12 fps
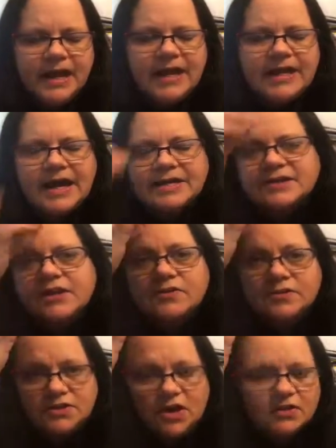and had to go to
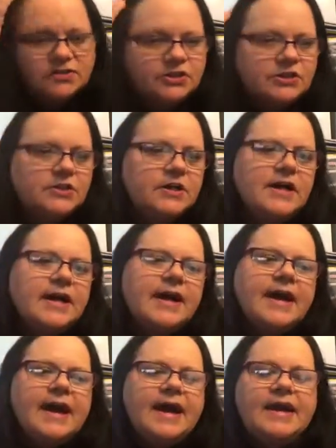the doctor.
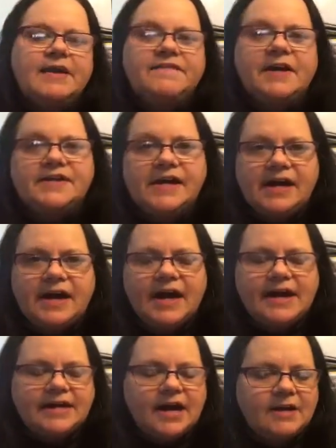And I found out I
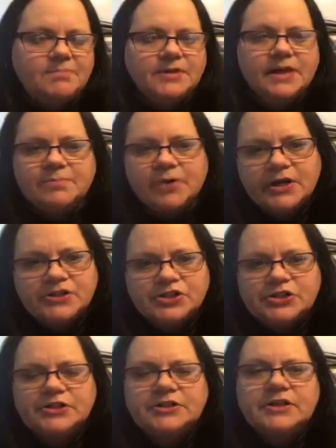had high blood
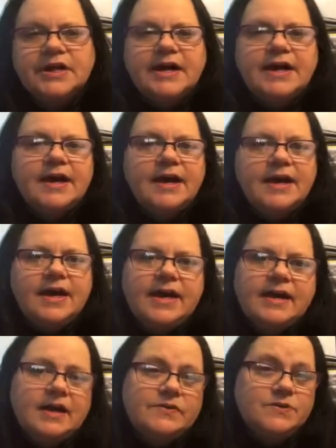pressure,
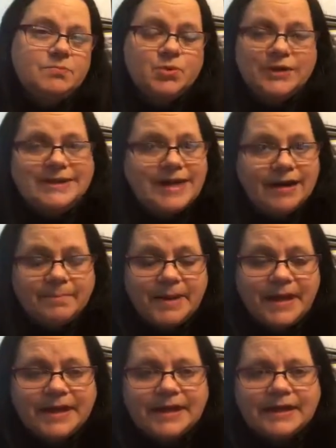and I was
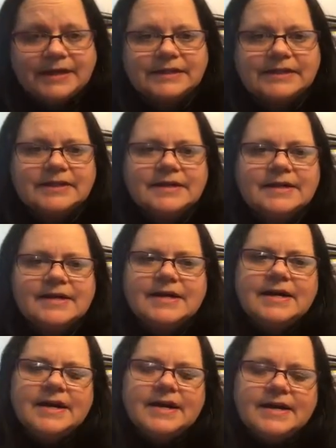pre-diabetic.
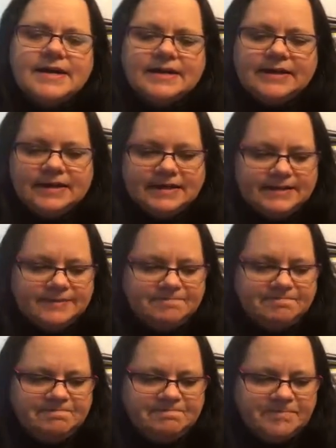
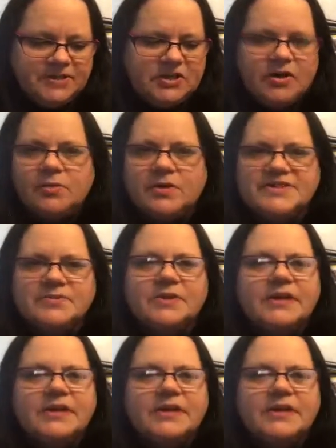um, I wasn't